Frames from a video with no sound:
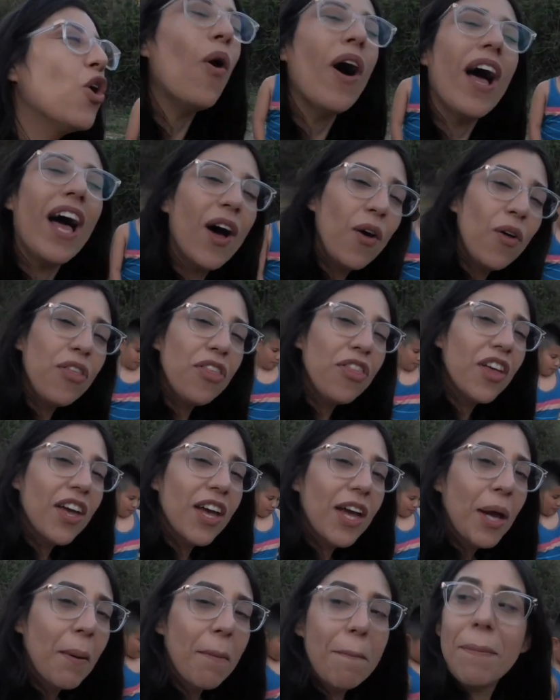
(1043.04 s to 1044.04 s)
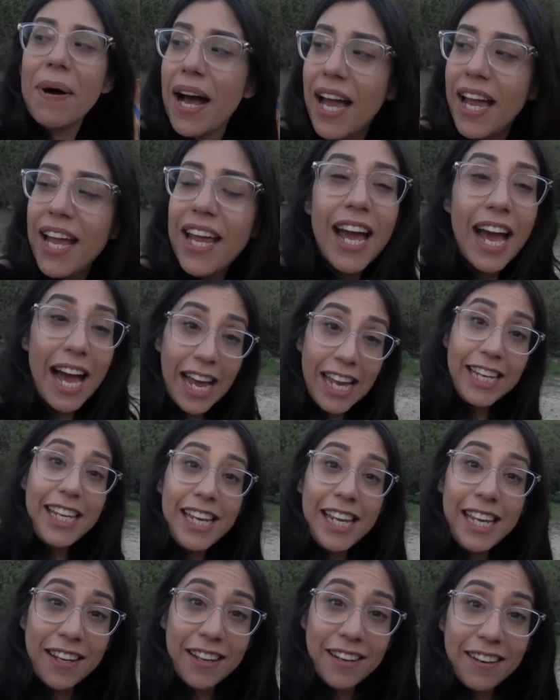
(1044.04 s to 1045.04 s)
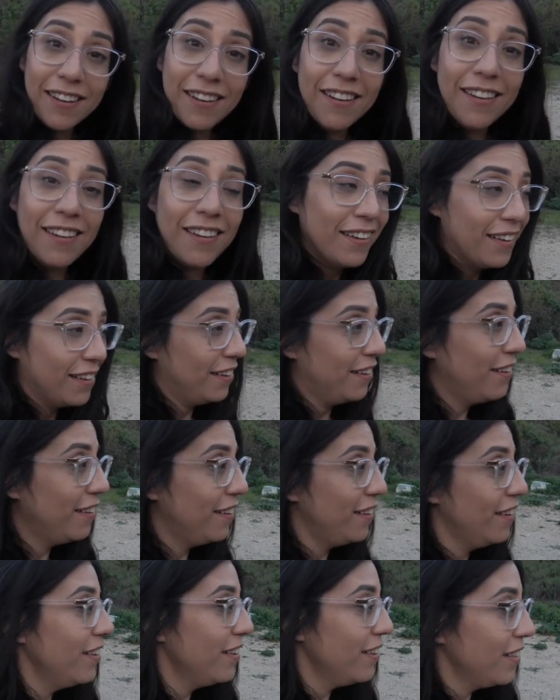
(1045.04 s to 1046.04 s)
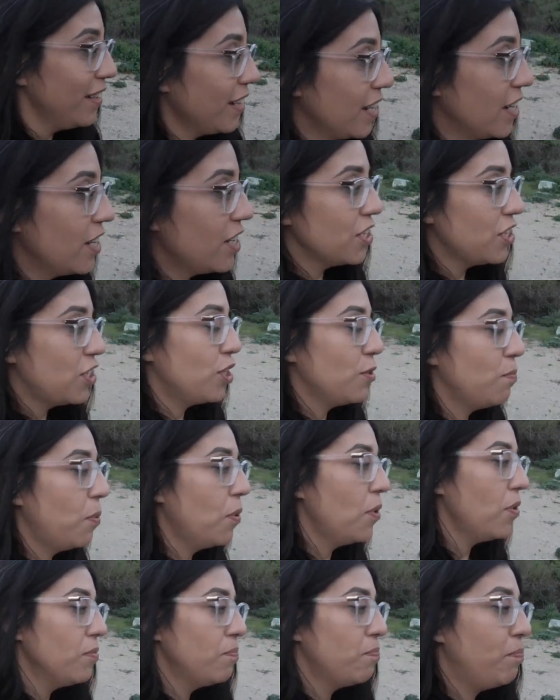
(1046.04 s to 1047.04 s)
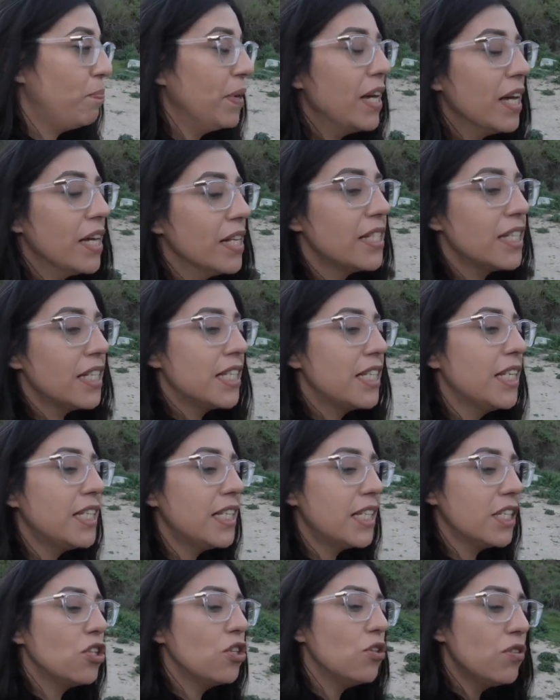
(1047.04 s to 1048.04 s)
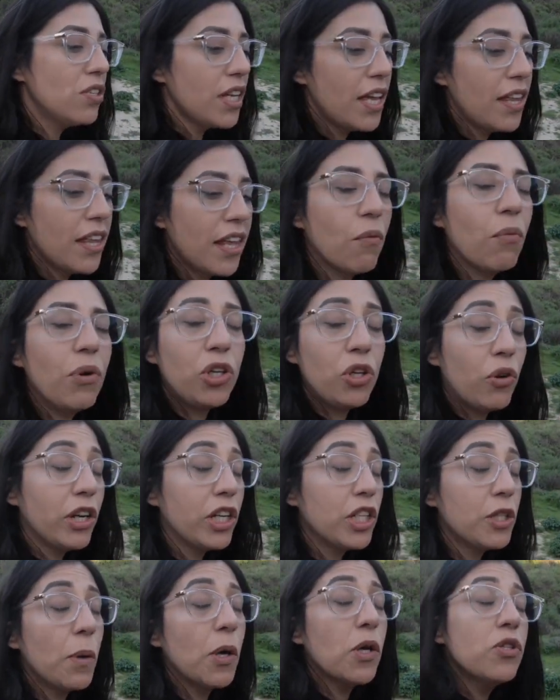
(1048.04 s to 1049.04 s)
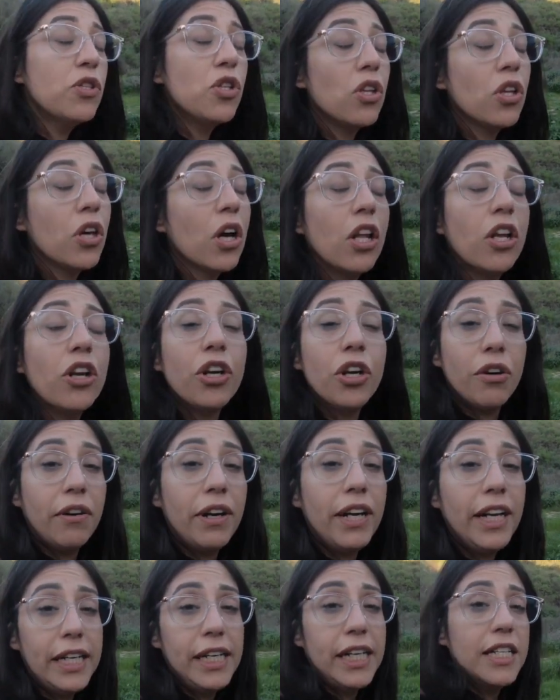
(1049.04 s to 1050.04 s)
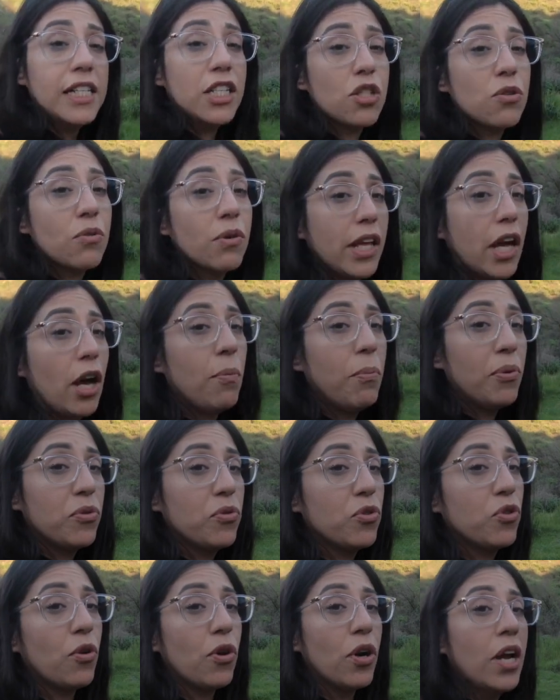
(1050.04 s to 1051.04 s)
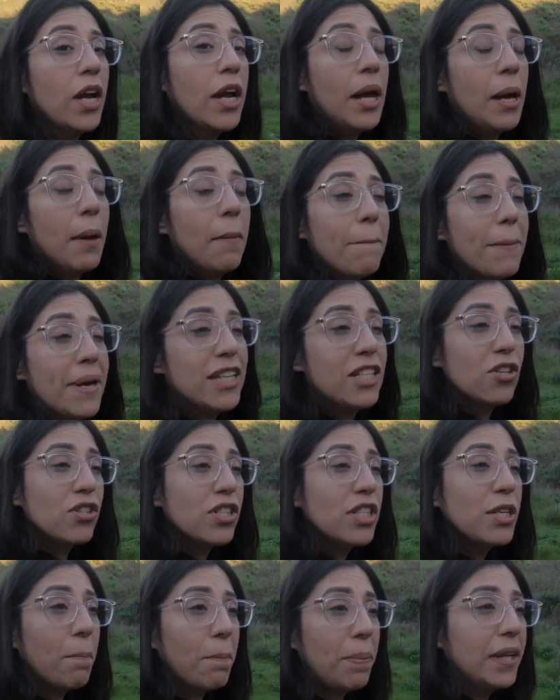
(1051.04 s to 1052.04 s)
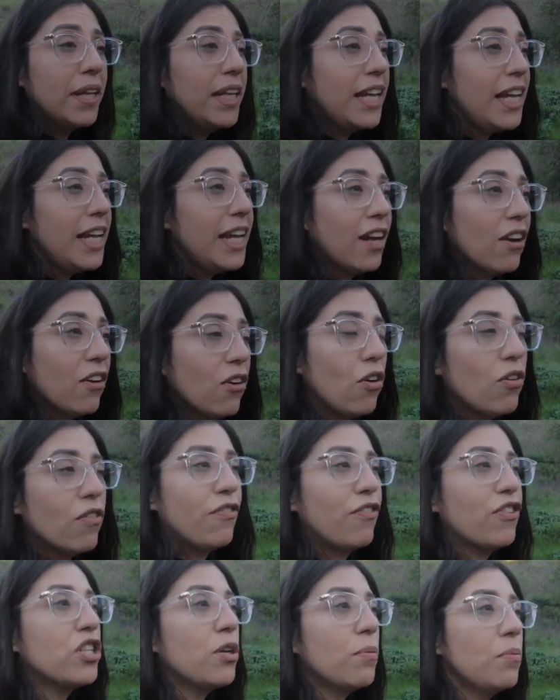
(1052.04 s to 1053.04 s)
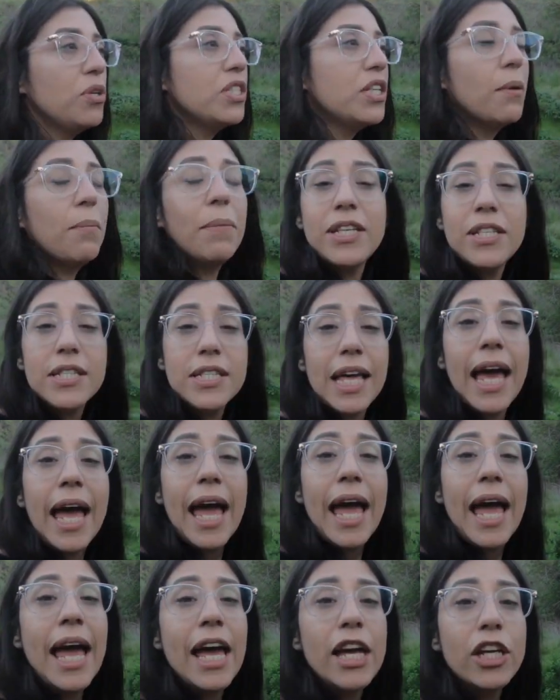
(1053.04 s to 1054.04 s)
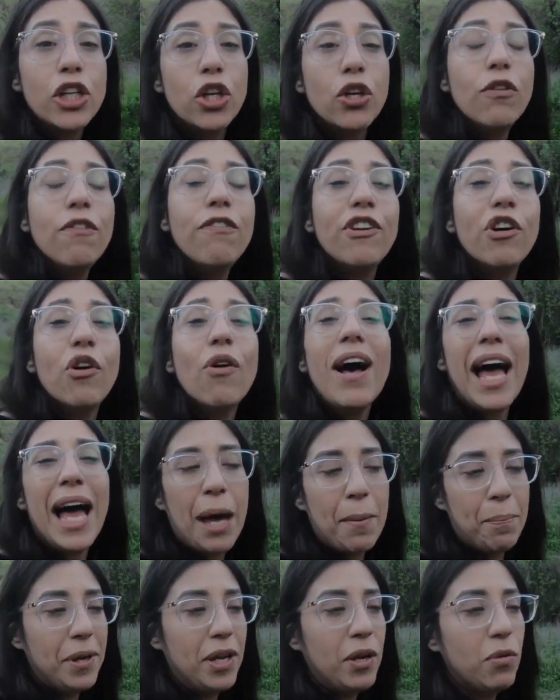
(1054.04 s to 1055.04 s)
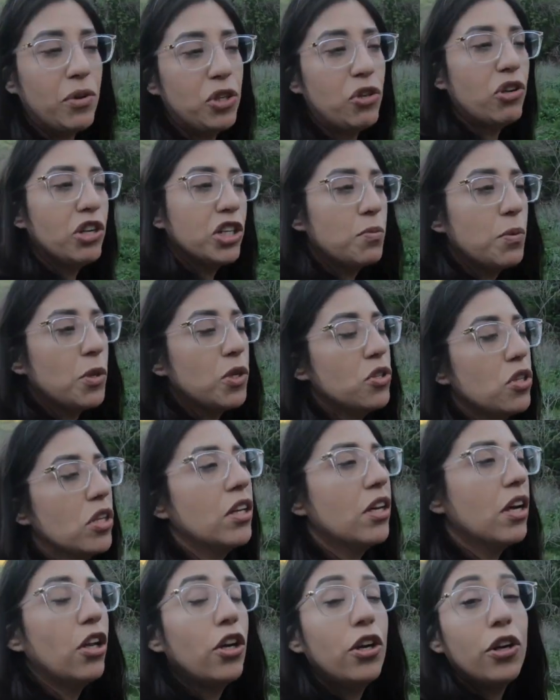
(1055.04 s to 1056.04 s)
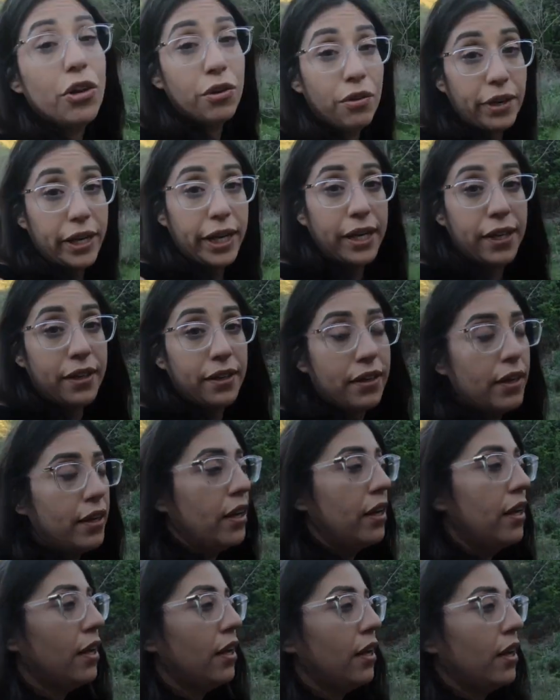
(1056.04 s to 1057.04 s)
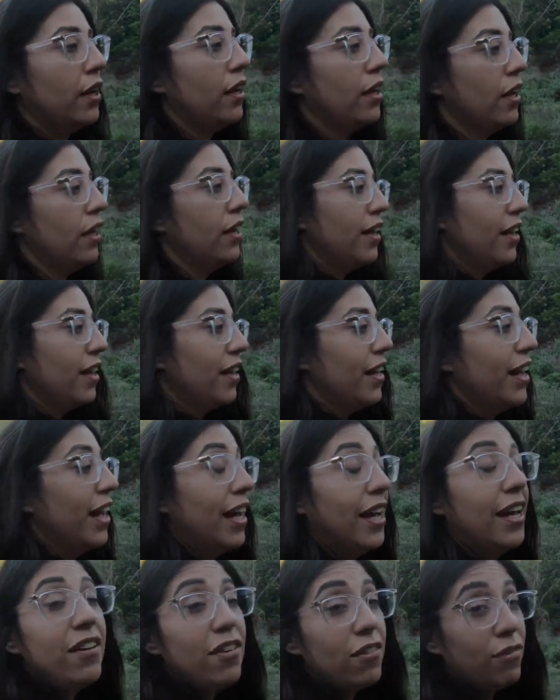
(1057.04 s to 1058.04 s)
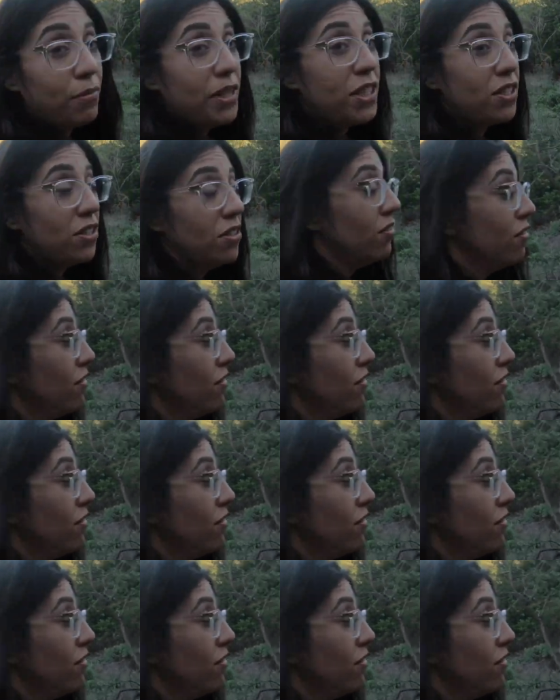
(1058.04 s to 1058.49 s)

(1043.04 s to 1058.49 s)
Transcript: health by hiking. Because because statistics do say that when you're exposed to the color green, it does really help with your mental stability. I don't know. For some reason, it makes you feel happy when you're exposed to the color green. Makes me happy. I don't. Me too.